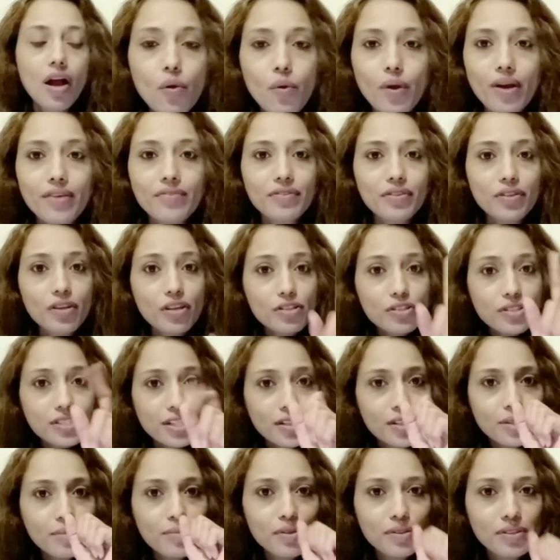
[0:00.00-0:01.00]
Oh, I forgot to
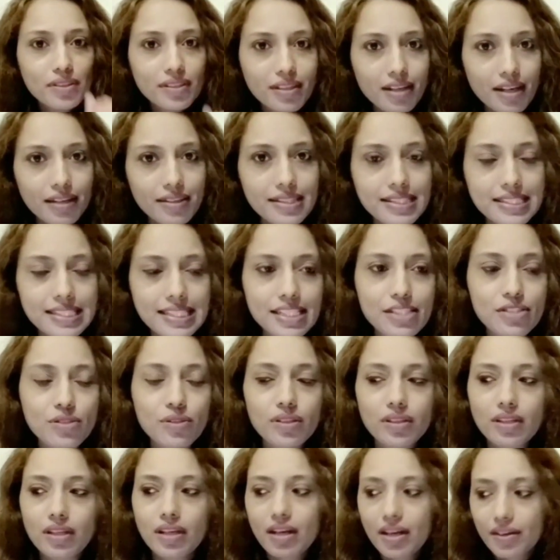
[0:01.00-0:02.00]
tell you about the currency.
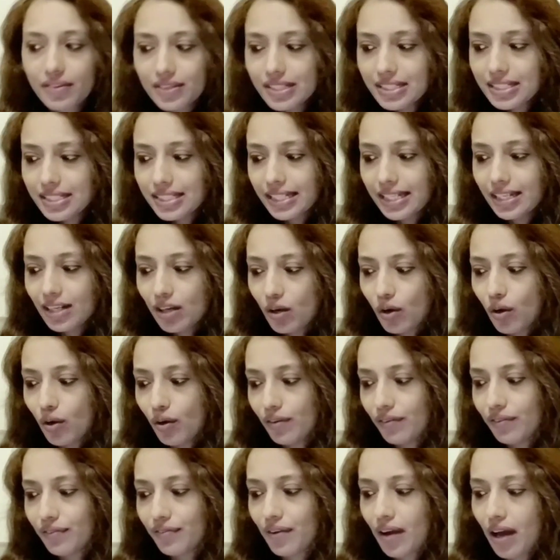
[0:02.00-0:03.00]
So the currency
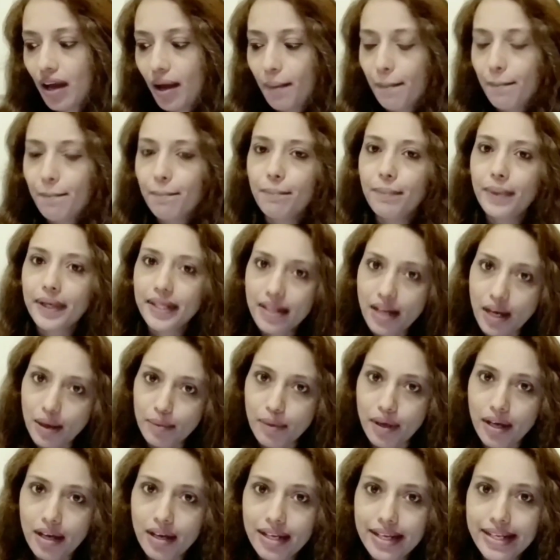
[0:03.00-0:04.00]
of
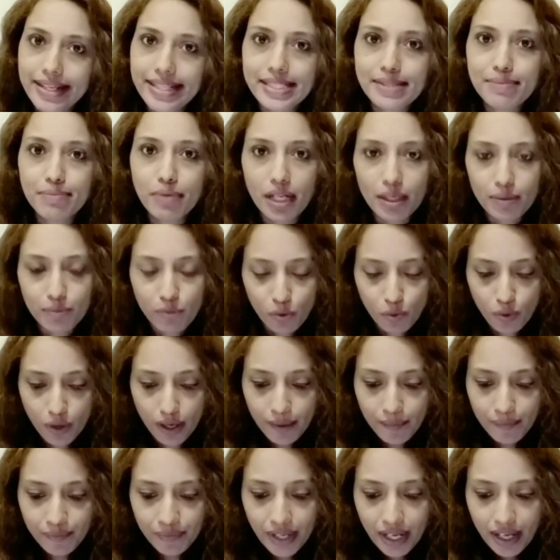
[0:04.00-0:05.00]
Panama is
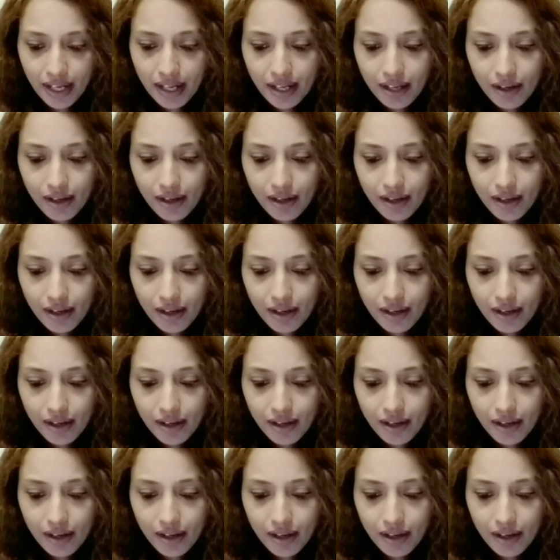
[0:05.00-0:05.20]
Balboa,